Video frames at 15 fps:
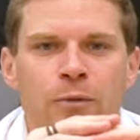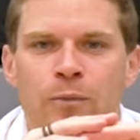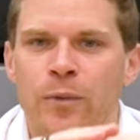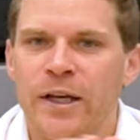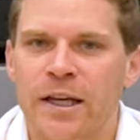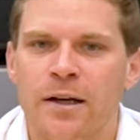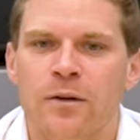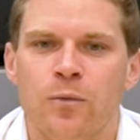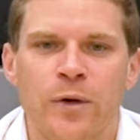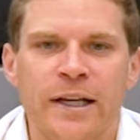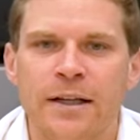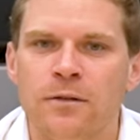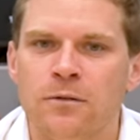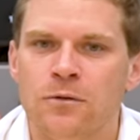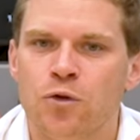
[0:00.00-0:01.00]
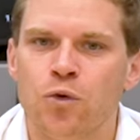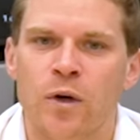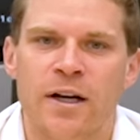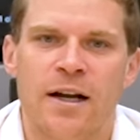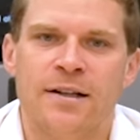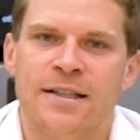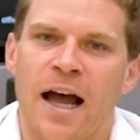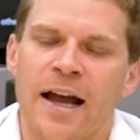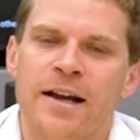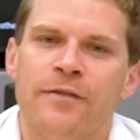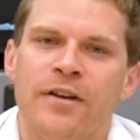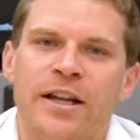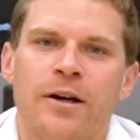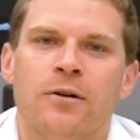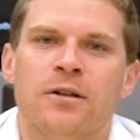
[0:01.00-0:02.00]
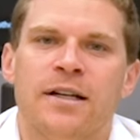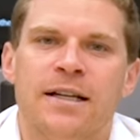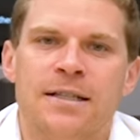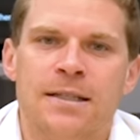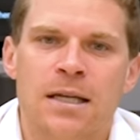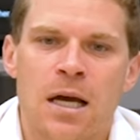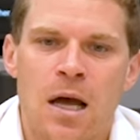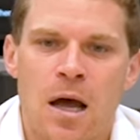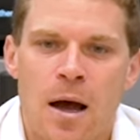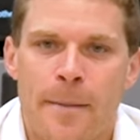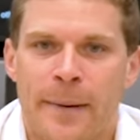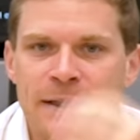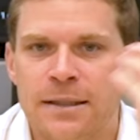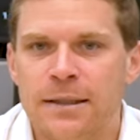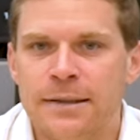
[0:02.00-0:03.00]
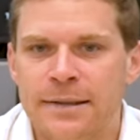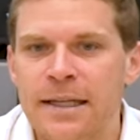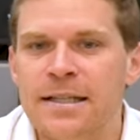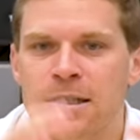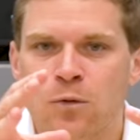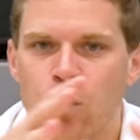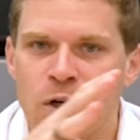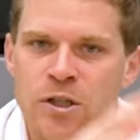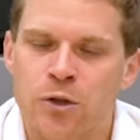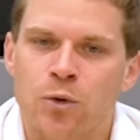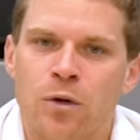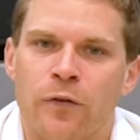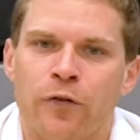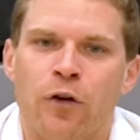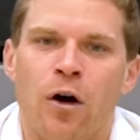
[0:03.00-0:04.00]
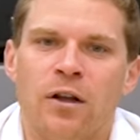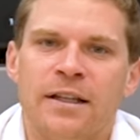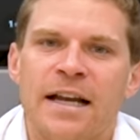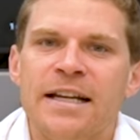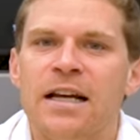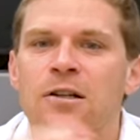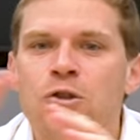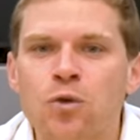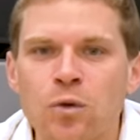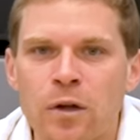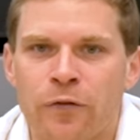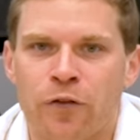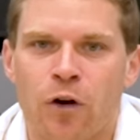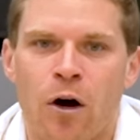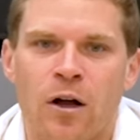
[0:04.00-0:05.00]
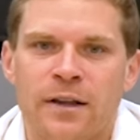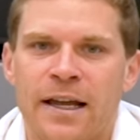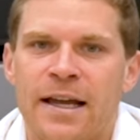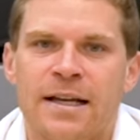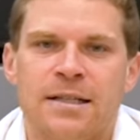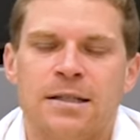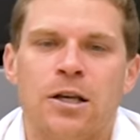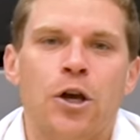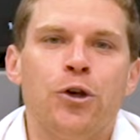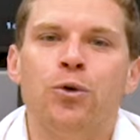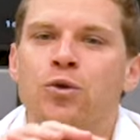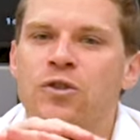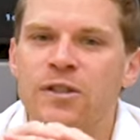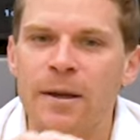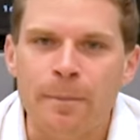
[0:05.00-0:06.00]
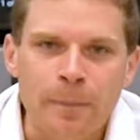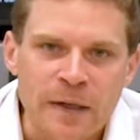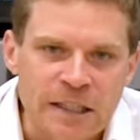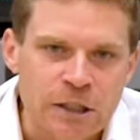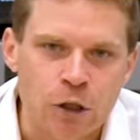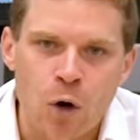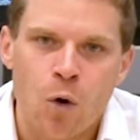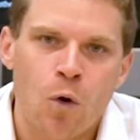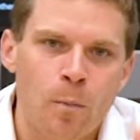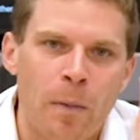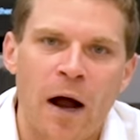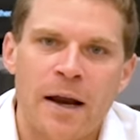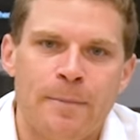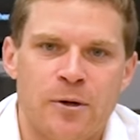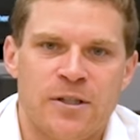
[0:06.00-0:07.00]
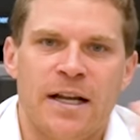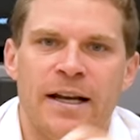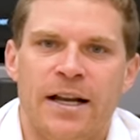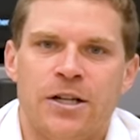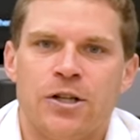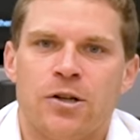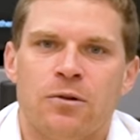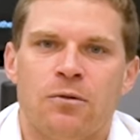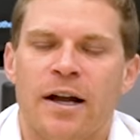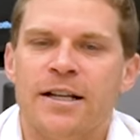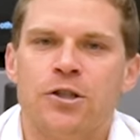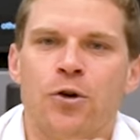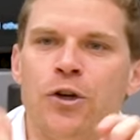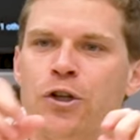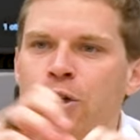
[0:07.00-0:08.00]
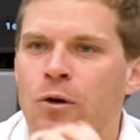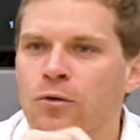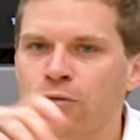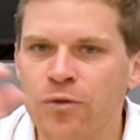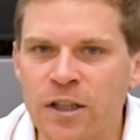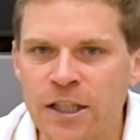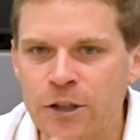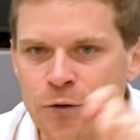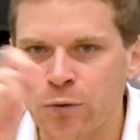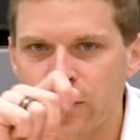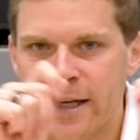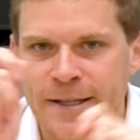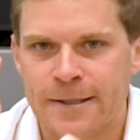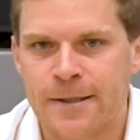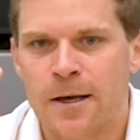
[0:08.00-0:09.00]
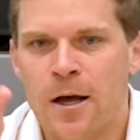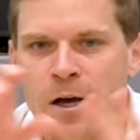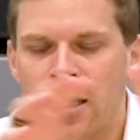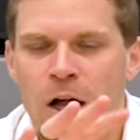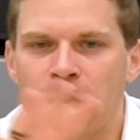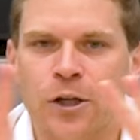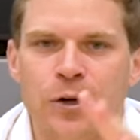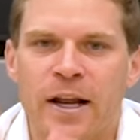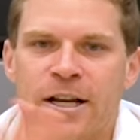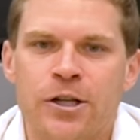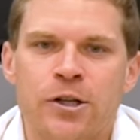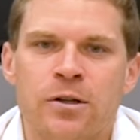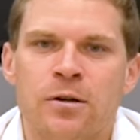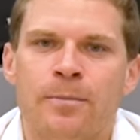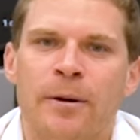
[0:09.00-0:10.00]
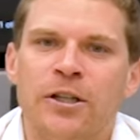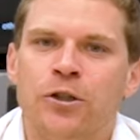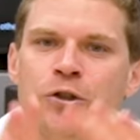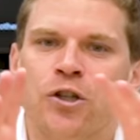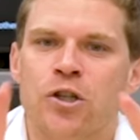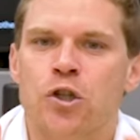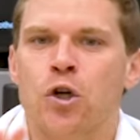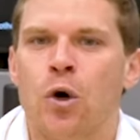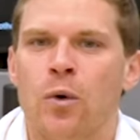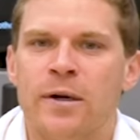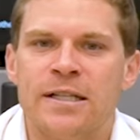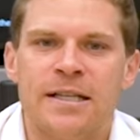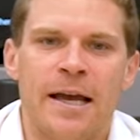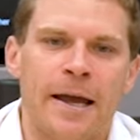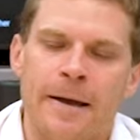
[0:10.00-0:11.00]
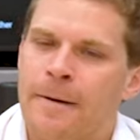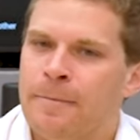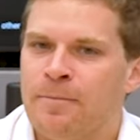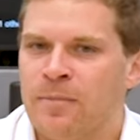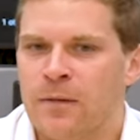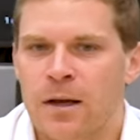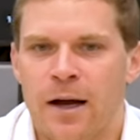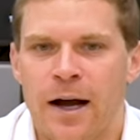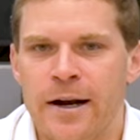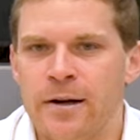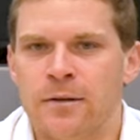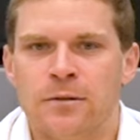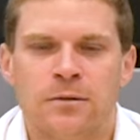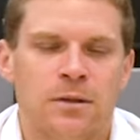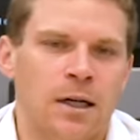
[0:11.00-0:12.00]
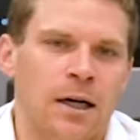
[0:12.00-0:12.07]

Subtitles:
we can do an entire video on this. But this is one school of thought. And the other school of thought is you simply go by percentage, right? So you don't really do this calculation, but you just go and say, I know,